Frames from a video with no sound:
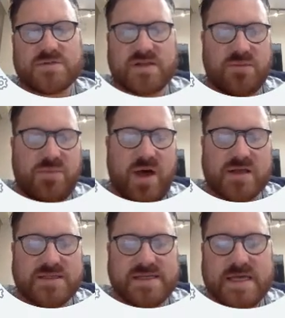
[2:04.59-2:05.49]
So do they
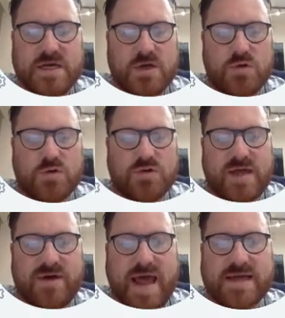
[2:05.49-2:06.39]
party or do
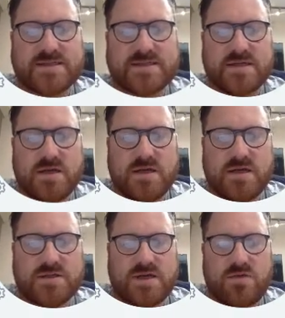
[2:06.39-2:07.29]
they relax?
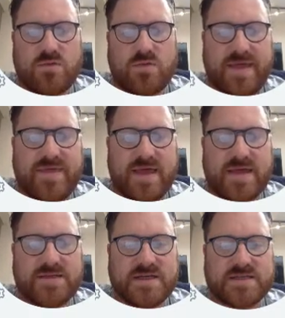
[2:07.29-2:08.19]
So what that
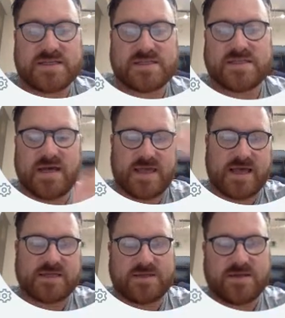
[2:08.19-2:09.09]
then does is, I
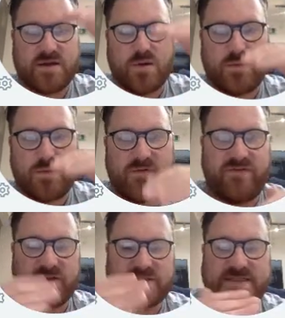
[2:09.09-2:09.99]
guess,
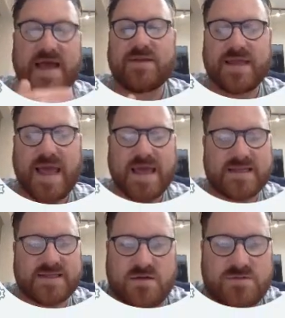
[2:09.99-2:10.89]
filter down again
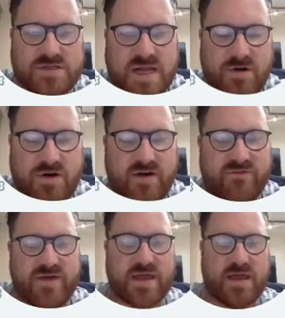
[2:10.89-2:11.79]
in terms of
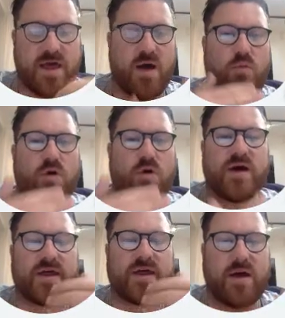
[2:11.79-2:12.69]
demographic and
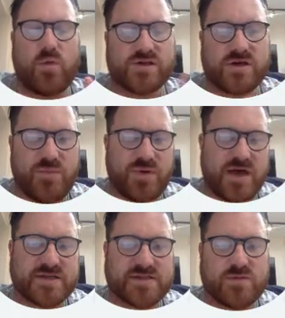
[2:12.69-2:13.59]
work out which kind of
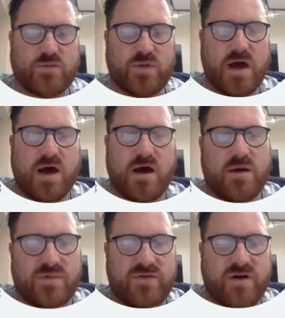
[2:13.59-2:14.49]
person we are
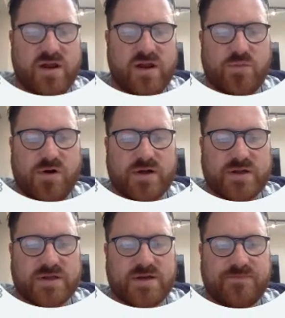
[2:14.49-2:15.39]
providing a
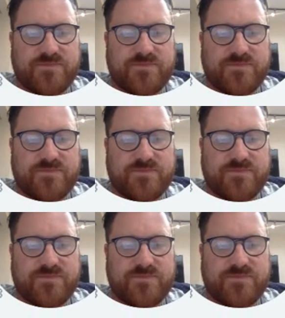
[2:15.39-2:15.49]
product to.